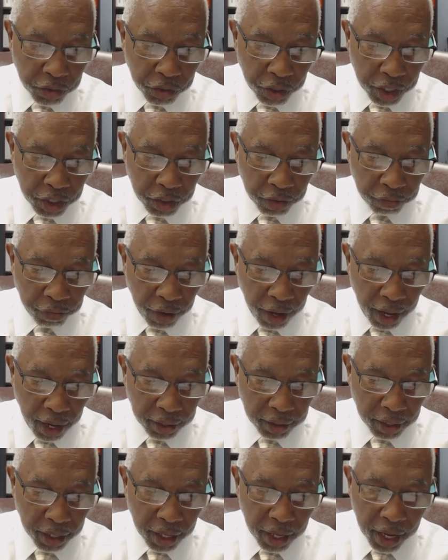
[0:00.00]
is
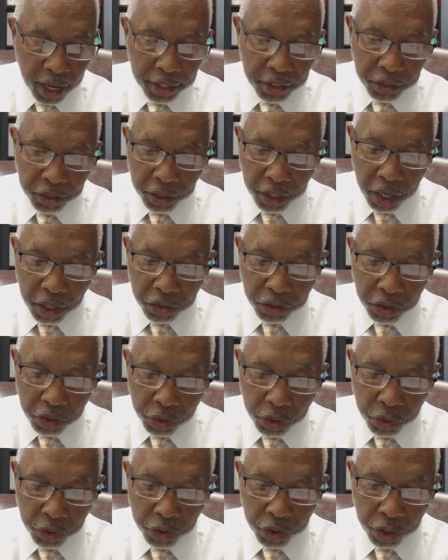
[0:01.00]
justified, it is
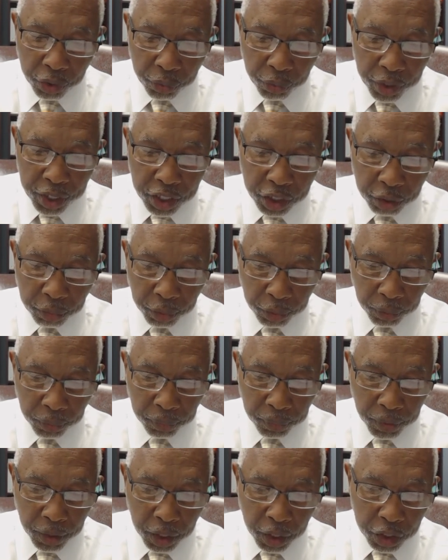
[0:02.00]
constitutionally reasonable
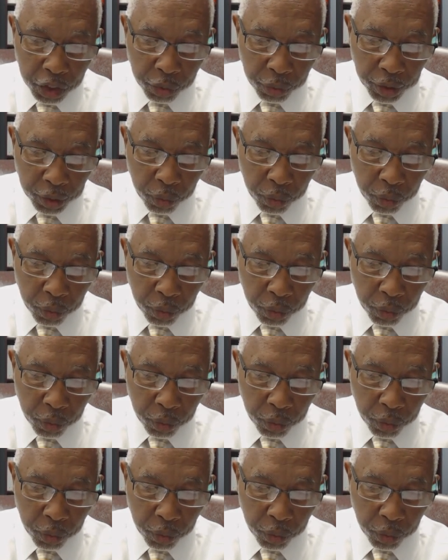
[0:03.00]
to